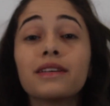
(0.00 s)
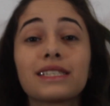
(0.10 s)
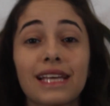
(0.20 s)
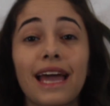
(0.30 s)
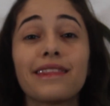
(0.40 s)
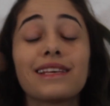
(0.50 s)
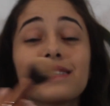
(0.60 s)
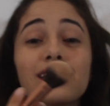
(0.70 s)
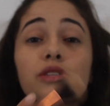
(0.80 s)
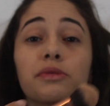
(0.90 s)
Because again,
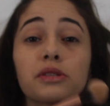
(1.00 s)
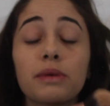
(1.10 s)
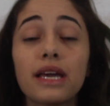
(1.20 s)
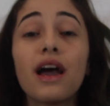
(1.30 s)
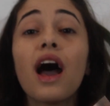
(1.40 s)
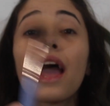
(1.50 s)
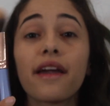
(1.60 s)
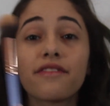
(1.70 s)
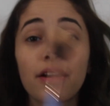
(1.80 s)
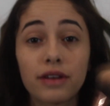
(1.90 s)
this is supposed to be
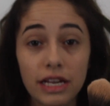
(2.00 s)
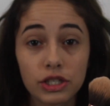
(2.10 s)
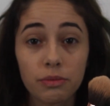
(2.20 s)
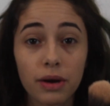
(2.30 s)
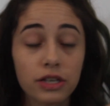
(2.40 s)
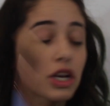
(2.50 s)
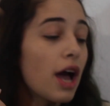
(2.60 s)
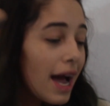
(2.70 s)
a foundation brush.